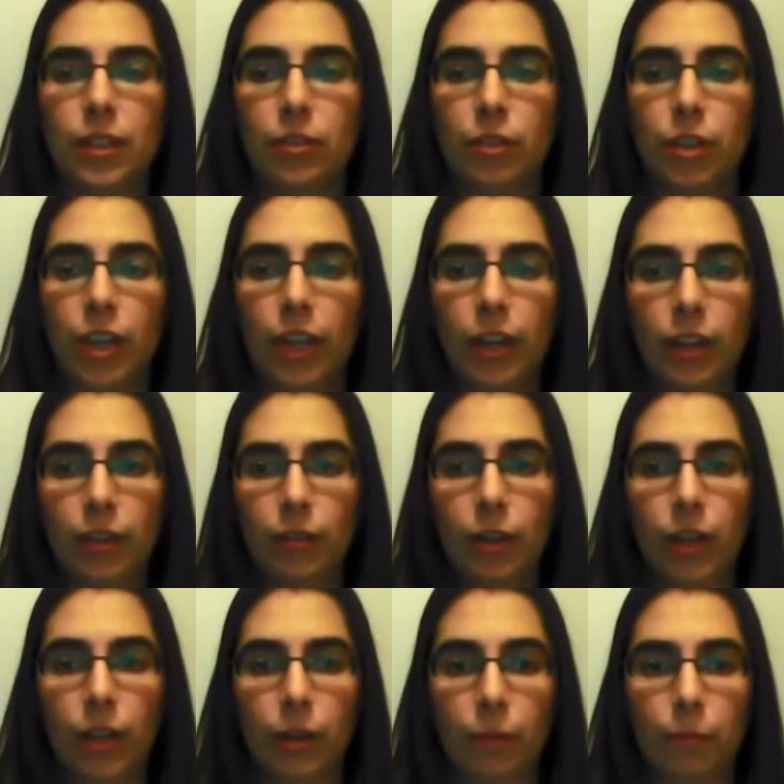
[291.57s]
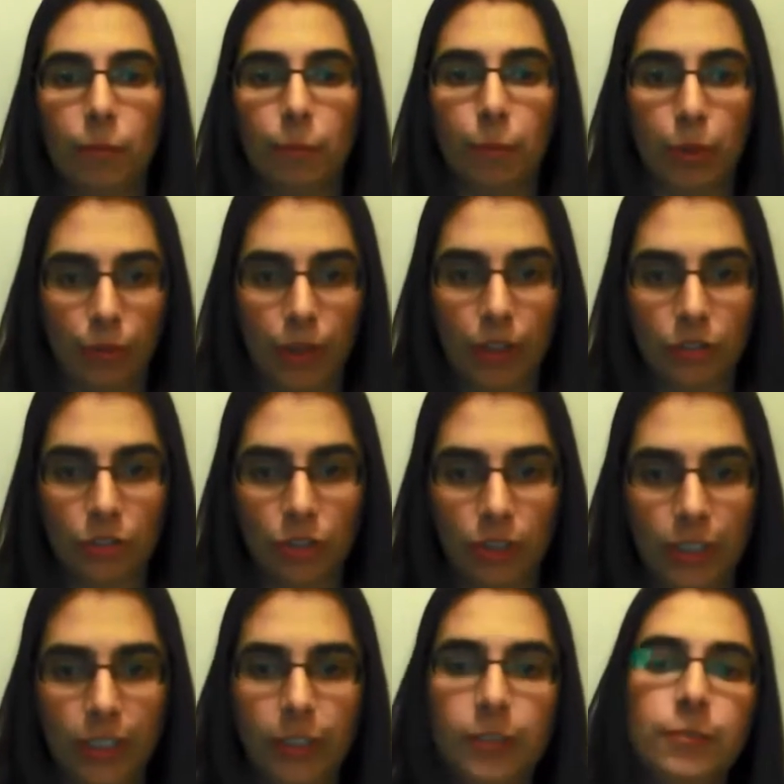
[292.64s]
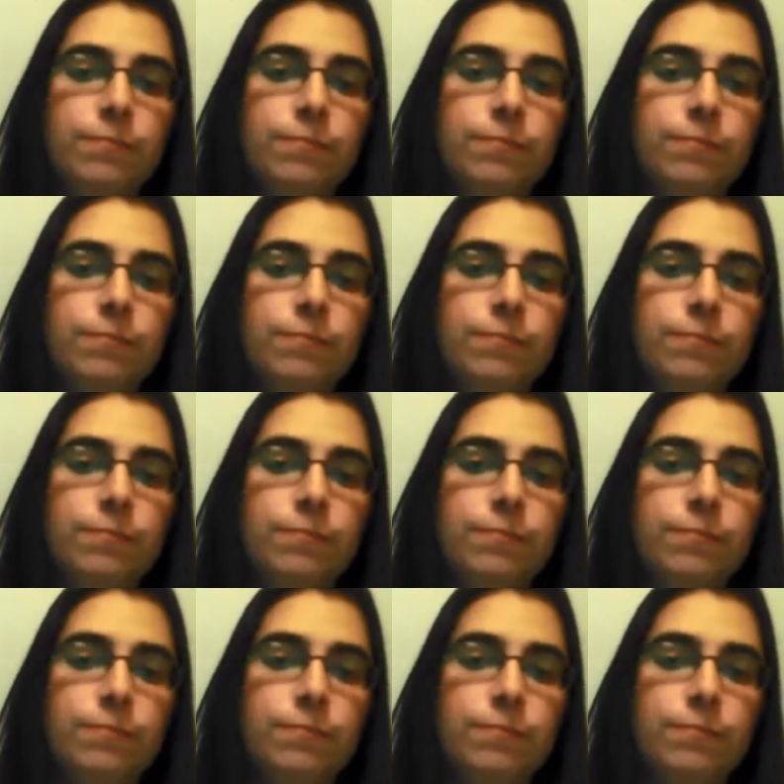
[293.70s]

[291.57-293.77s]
created professionally.